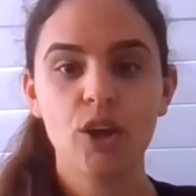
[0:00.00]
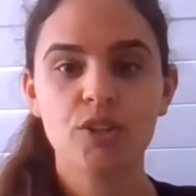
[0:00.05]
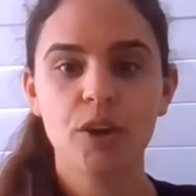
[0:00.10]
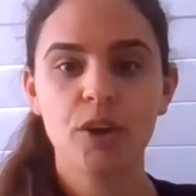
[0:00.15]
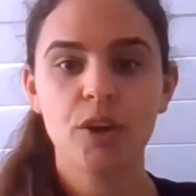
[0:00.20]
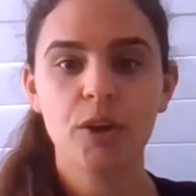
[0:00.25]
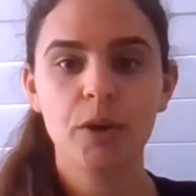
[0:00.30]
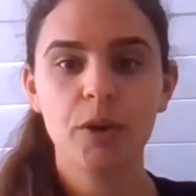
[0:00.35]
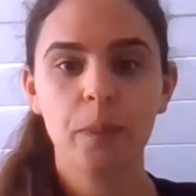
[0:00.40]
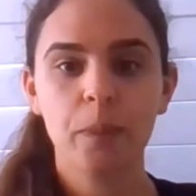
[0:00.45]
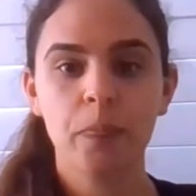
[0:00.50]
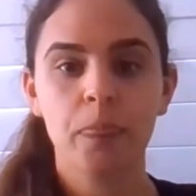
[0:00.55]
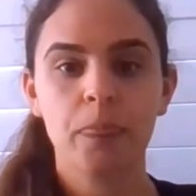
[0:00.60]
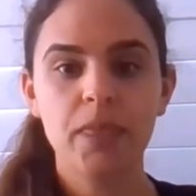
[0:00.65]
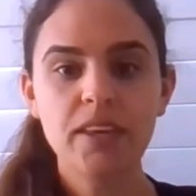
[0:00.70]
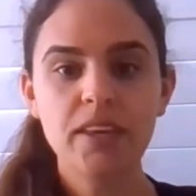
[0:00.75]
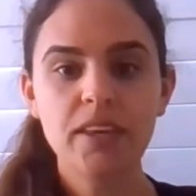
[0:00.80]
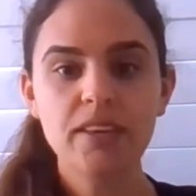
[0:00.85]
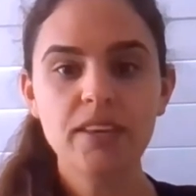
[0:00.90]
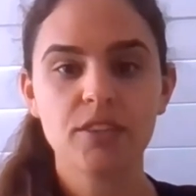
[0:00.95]
So
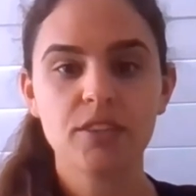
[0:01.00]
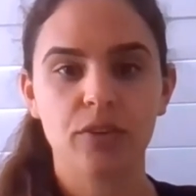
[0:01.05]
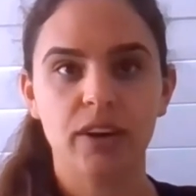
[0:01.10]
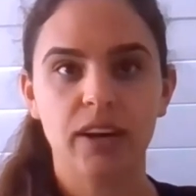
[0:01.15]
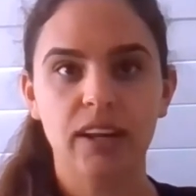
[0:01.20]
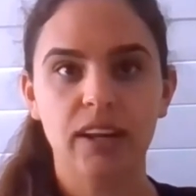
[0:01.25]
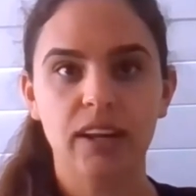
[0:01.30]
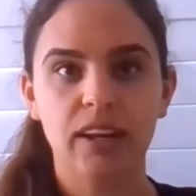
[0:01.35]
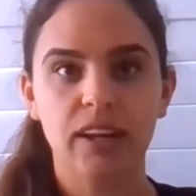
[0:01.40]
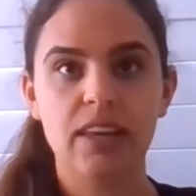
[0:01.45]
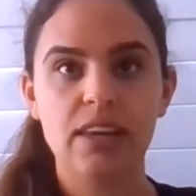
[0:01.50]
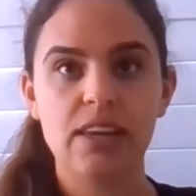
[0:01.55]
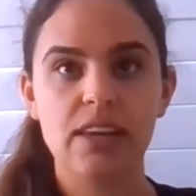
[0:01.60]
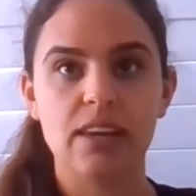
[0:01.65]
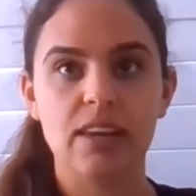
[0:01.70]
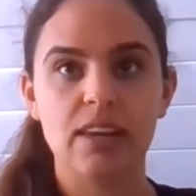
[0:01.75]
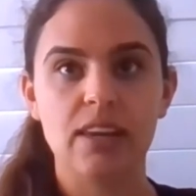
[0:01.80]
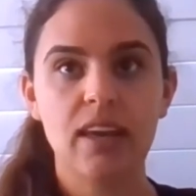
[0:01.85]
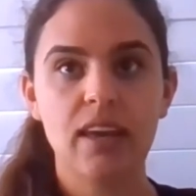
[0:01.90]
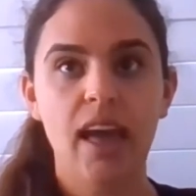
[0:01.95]
this screen
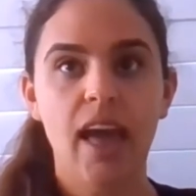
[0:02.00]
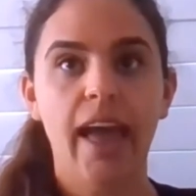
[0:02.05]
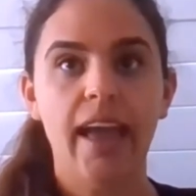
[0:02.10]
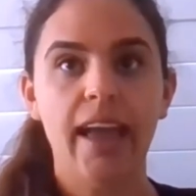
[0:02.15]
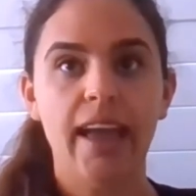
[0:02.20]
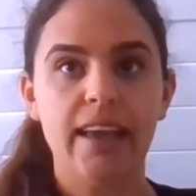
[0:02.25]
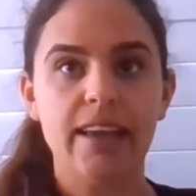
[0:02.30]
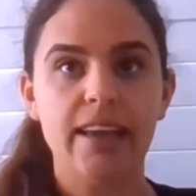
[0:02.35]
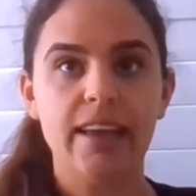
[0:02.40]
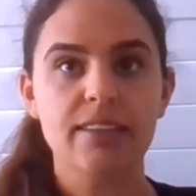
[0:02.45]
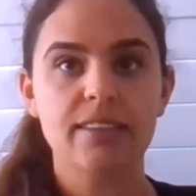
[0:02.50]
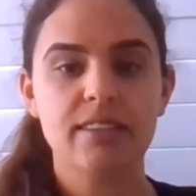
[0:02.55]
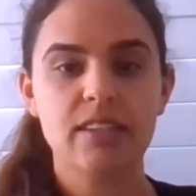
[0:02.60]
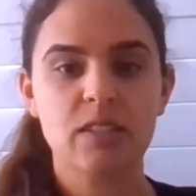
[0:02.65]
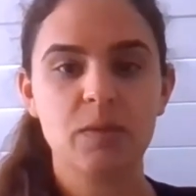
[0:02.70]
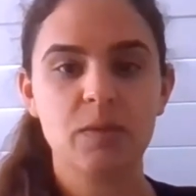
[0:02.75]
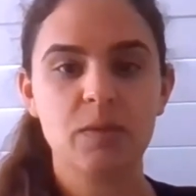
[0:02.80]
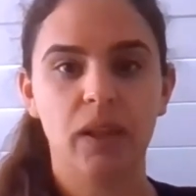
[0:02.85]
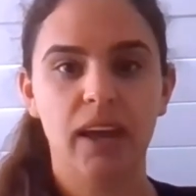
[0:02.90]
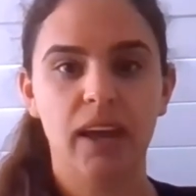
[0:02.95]
here is
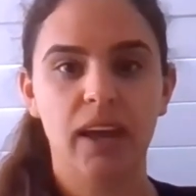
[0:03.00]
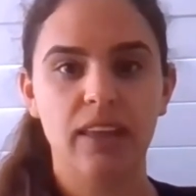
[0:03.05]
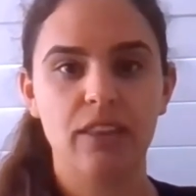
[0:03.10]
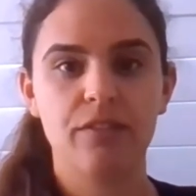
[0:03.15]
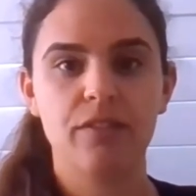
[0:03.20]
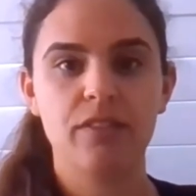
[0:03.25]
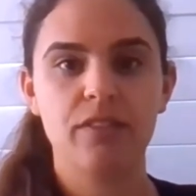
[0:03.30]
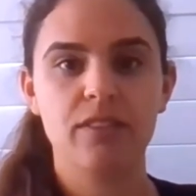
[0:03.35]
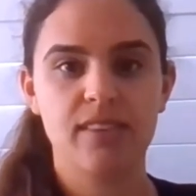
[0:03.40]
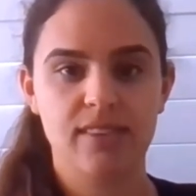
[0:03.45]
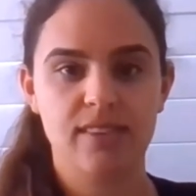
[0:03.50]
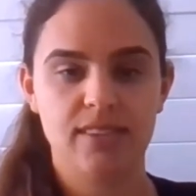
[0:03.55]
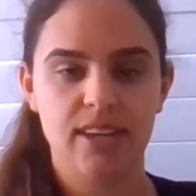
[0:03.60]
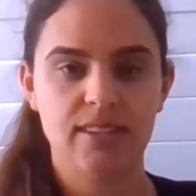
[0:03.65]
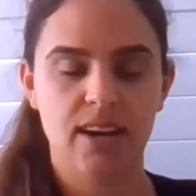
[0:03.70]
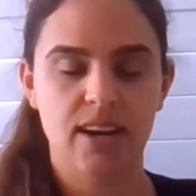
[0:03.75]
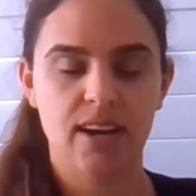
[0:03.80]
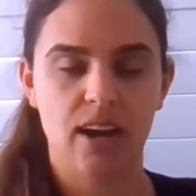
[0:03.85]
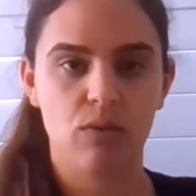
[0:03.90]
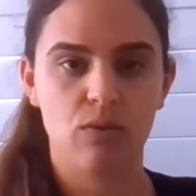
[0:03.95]
displaying the visit
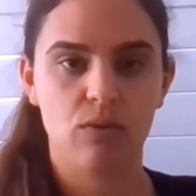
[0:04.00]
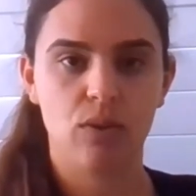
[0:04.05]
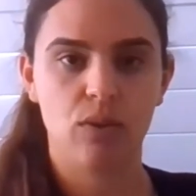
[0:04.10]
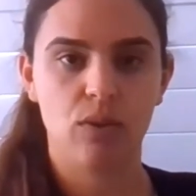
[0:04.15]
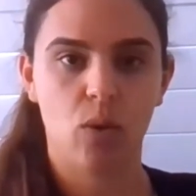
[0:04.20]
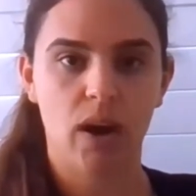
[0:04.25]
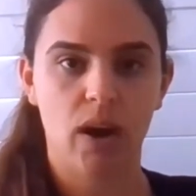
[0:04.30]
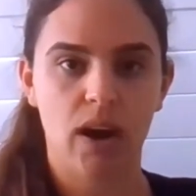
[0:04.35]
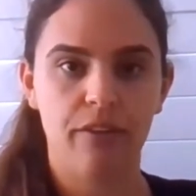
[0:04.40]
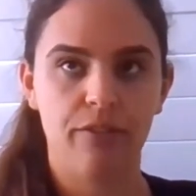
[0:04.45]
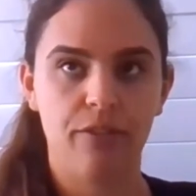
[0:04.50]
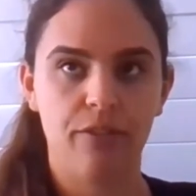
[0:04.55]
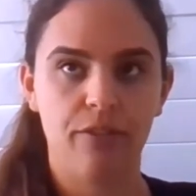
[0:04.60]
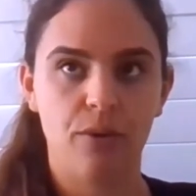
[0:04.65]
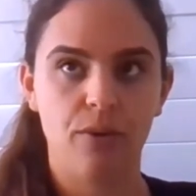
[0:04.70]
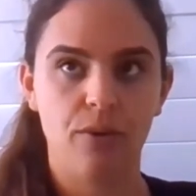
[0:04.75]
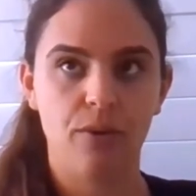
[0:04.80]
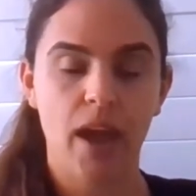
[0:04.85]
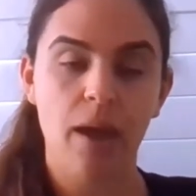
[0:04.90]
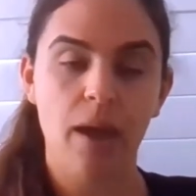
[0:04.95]
detail required
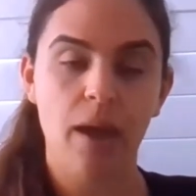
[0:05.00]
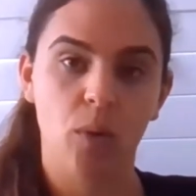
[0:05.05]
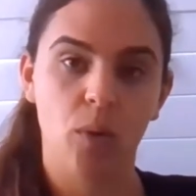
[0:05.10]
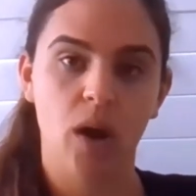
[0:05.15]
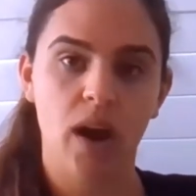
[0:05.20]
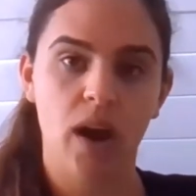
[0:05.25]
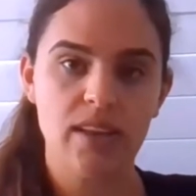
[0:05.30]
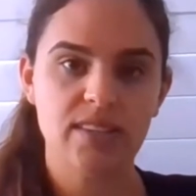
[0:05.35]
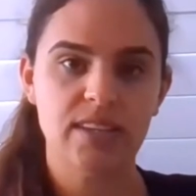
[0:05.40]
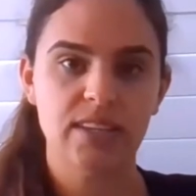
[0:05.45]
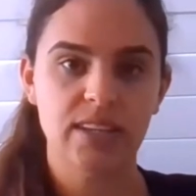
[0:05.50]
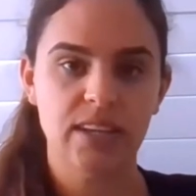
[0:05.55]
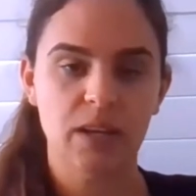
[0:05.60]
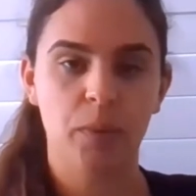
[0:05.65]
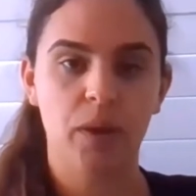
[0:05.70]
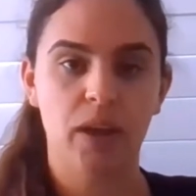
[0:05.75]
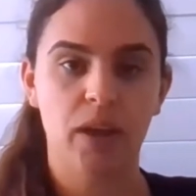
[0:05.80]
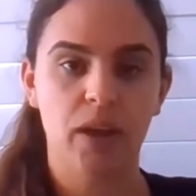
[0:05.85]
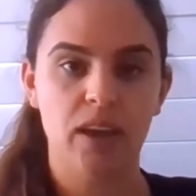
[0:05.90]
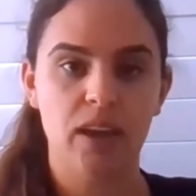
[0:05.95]
for
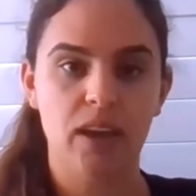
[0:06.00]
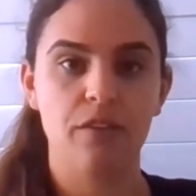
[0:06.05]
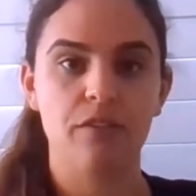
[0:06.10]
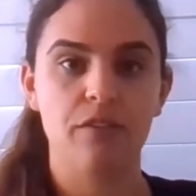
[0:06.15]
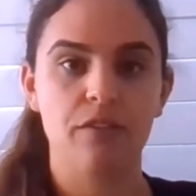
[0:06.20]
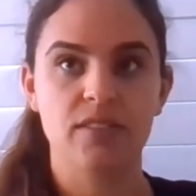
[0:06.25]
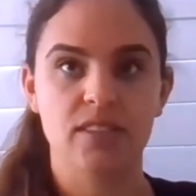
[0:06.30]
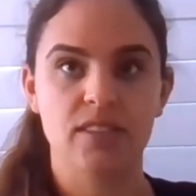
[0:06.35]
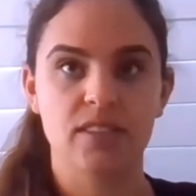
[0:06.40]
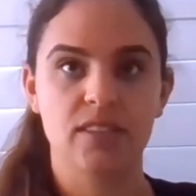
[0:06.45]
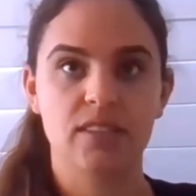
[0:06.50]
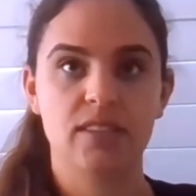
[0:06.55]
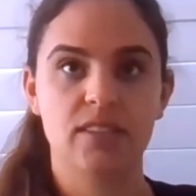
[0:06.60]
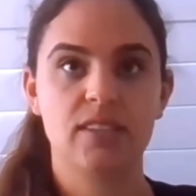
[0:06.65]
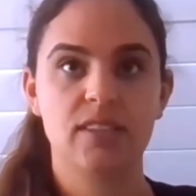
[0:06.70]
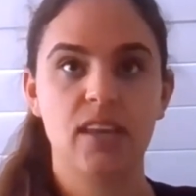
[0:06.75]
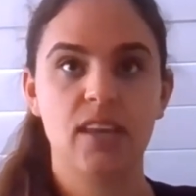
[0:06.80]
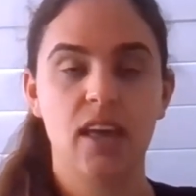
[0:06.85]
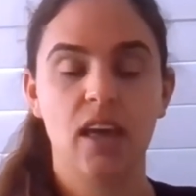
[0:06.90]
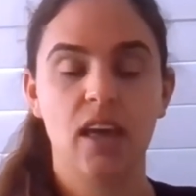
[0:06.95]
MOICDP visits.